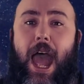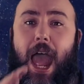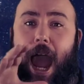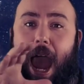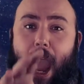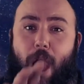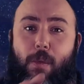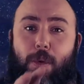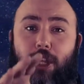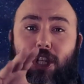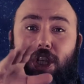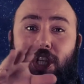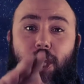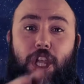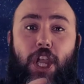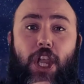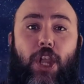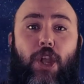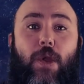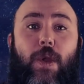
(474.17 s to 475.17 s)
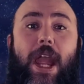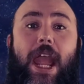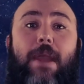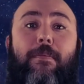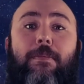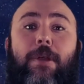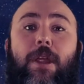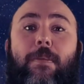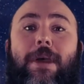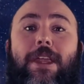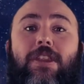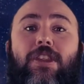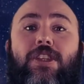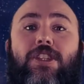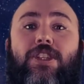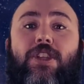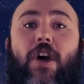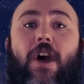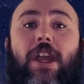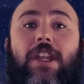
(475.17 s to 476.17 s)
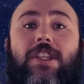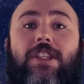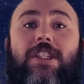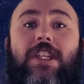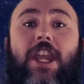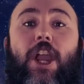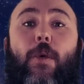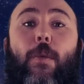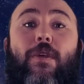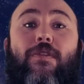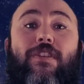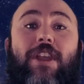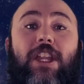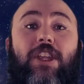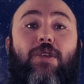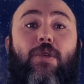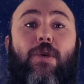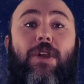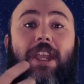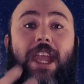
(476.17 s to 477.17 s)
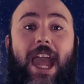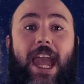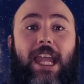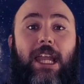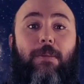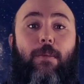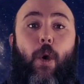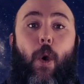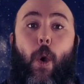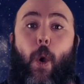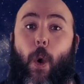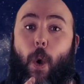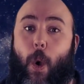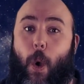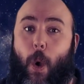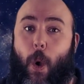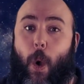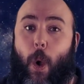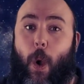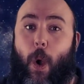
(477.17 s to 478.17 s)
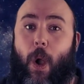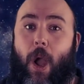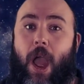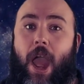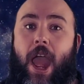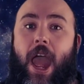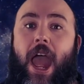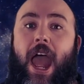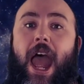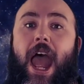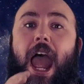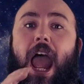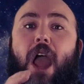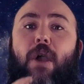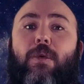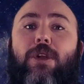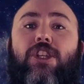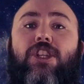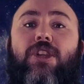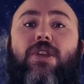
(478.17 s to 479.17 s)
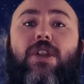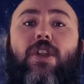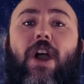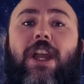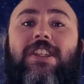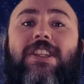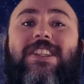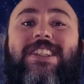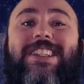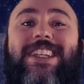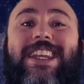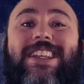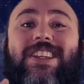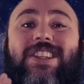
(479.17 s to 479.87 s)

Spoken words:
How would you implement the science skill within your game? Or how would you like to see